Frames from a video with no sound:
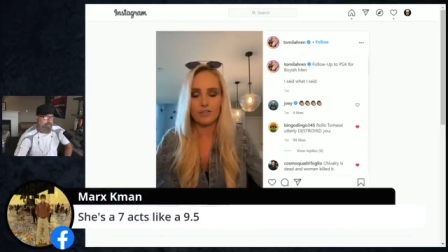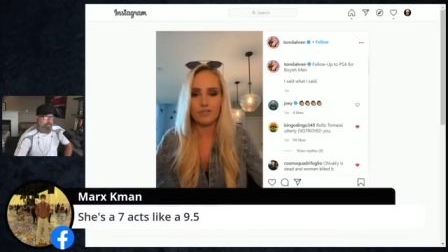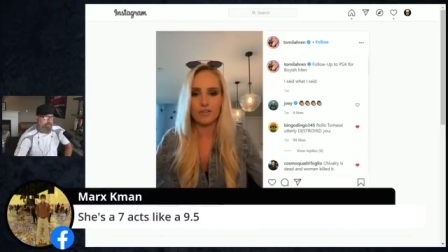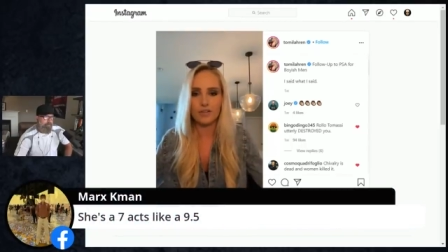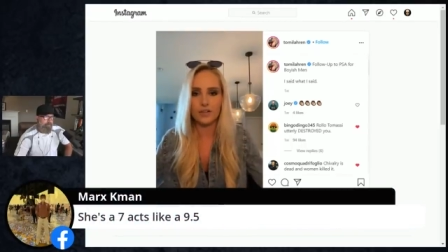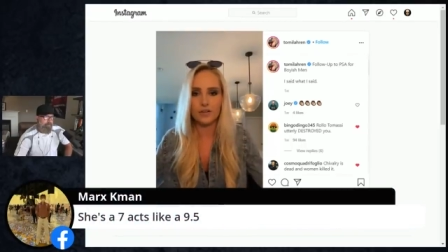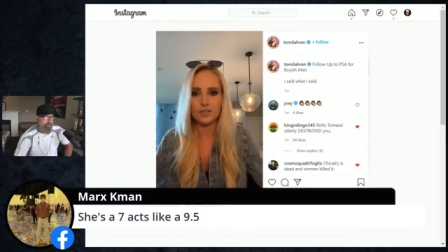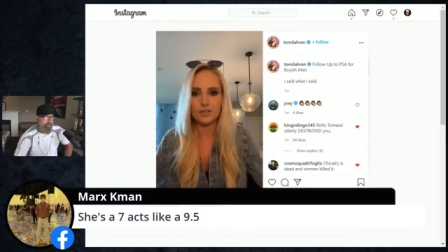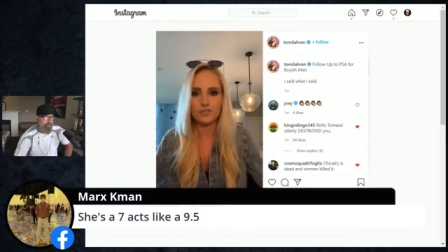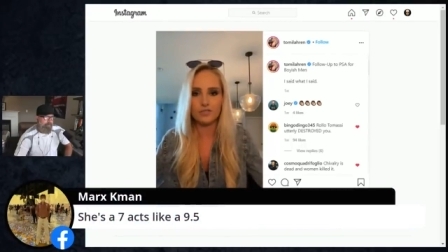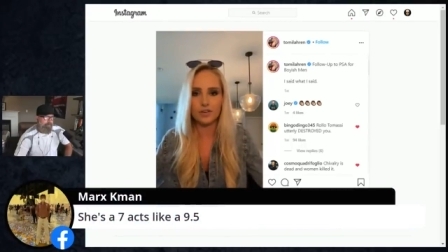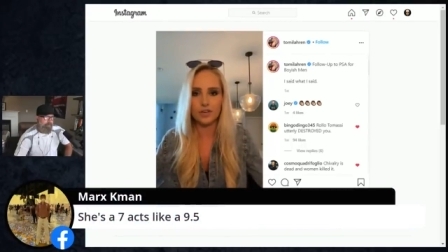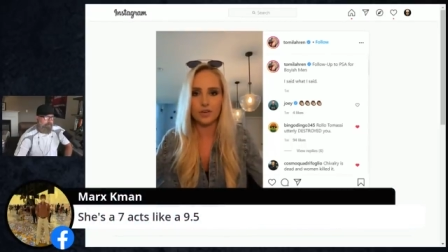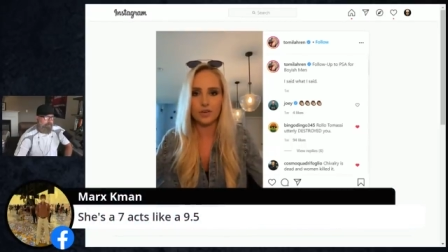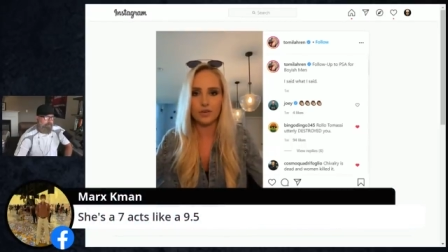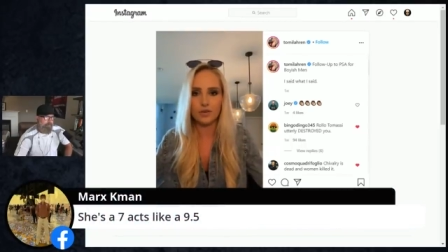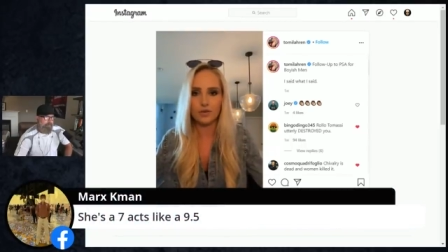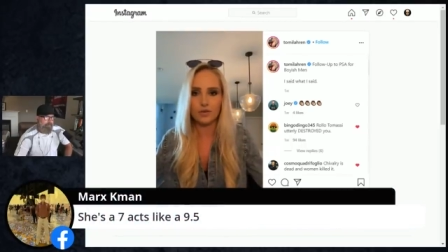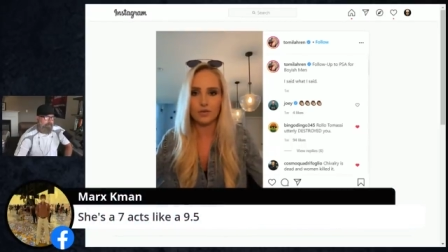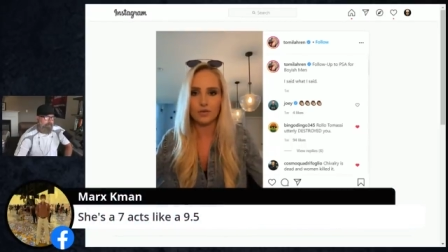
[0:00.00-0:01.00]
For those of
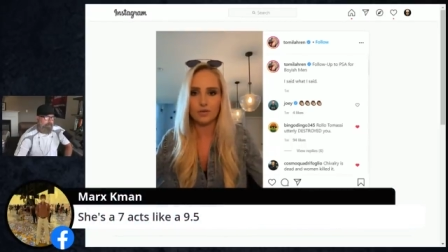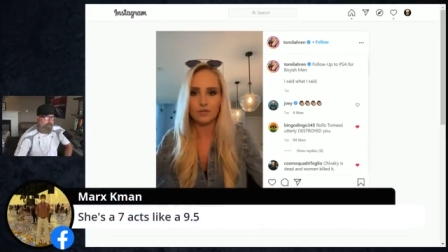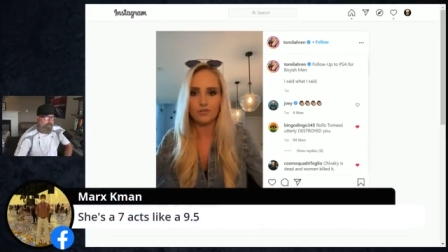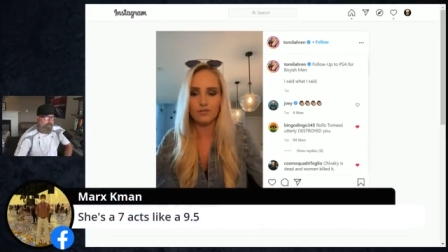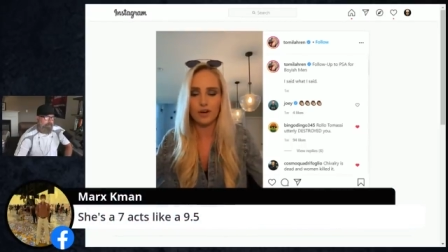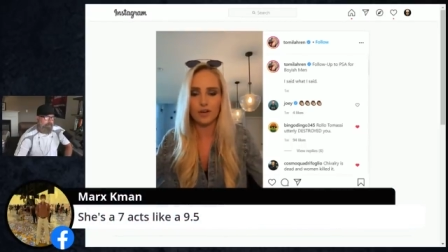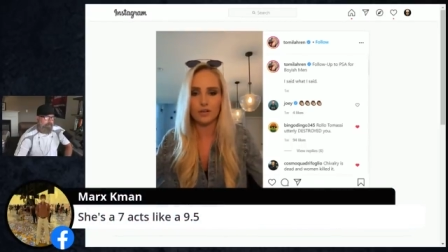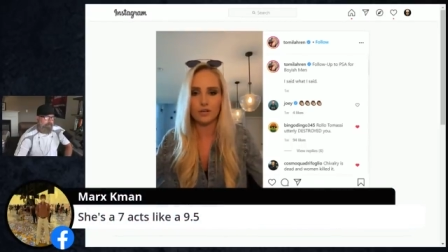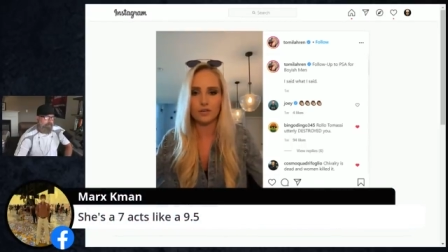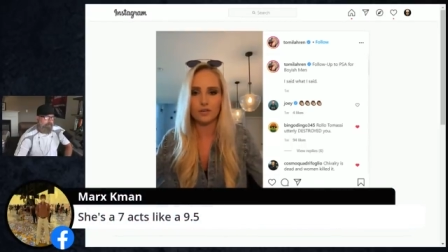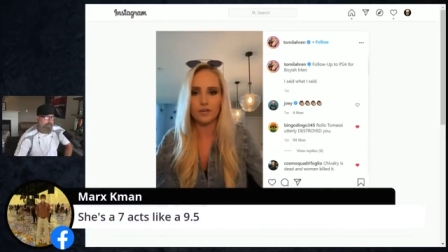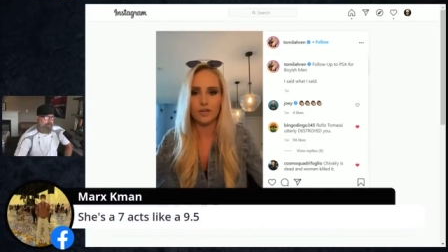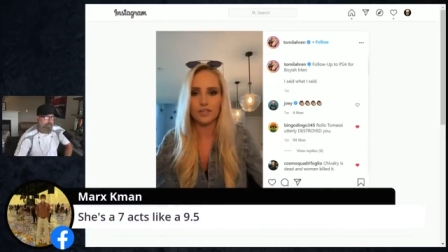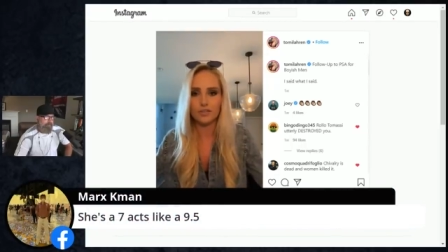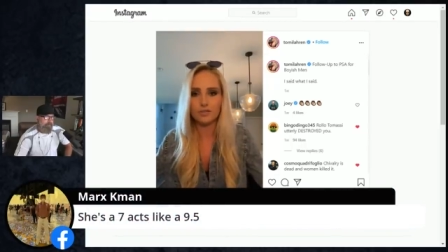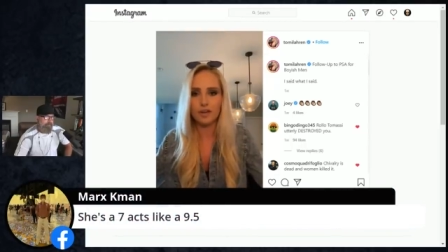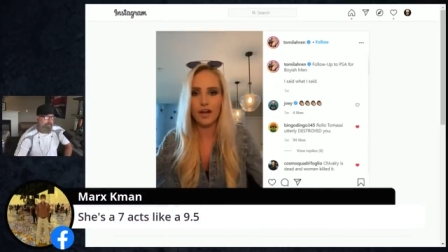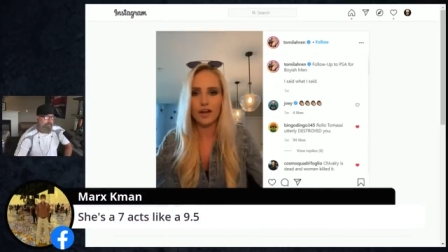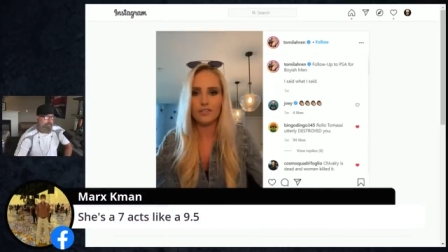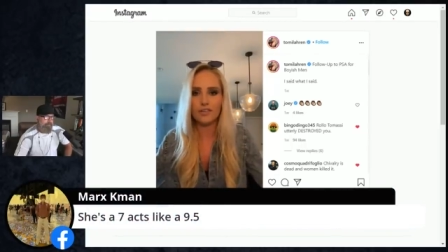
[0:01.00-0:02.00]
you who follow Clay
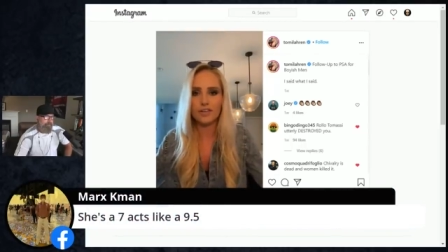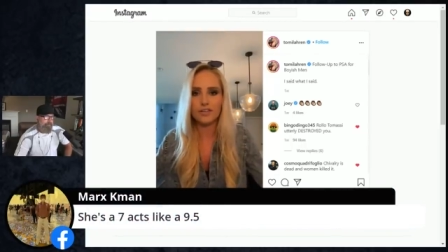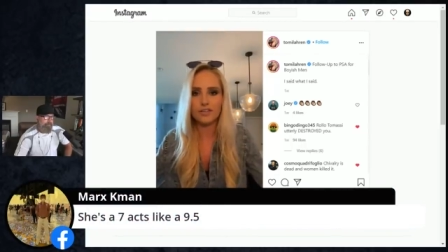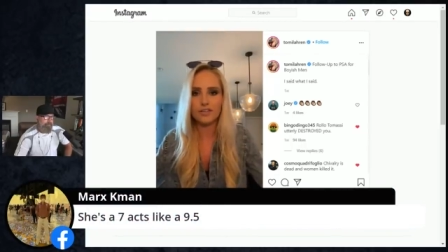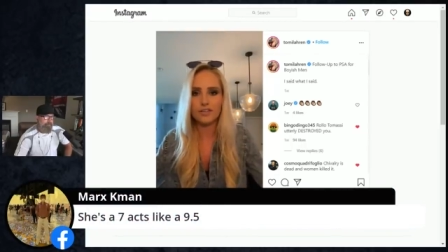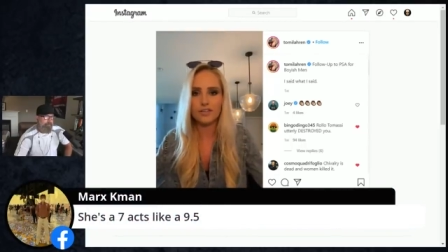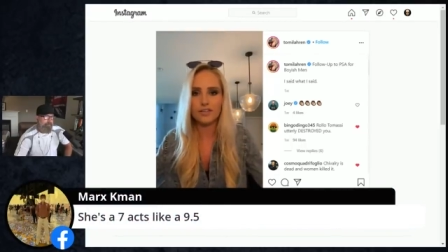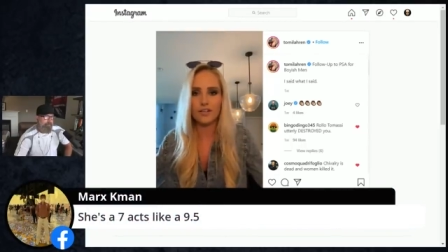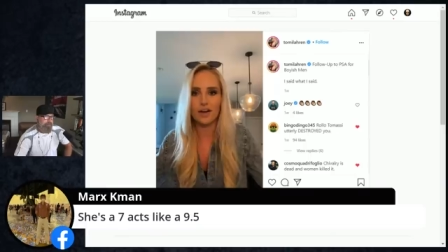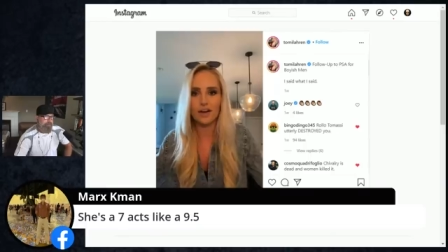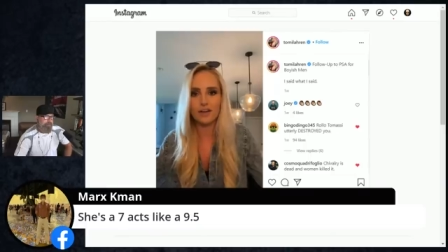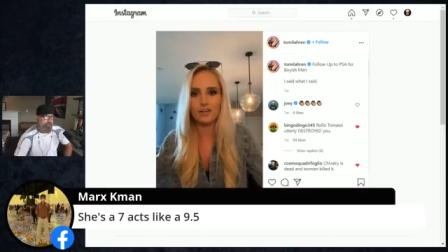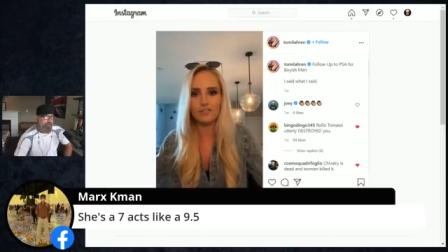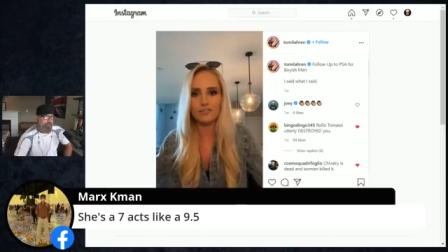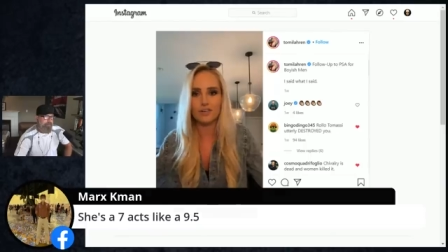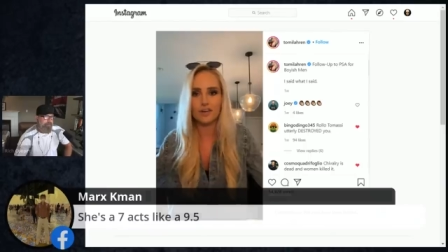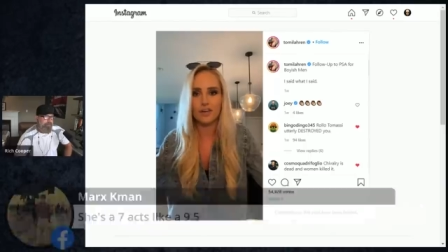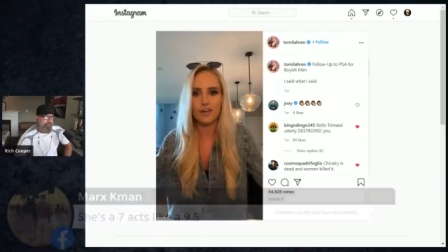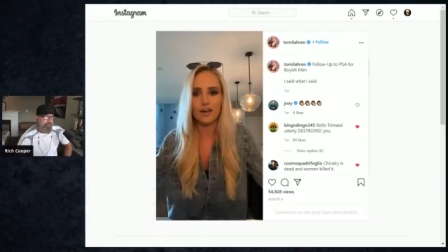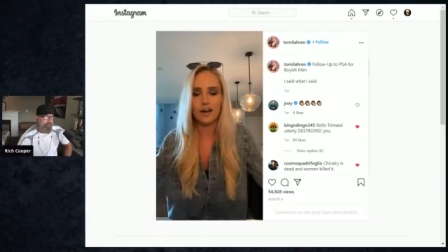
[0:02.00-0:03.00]
Travis and a lot of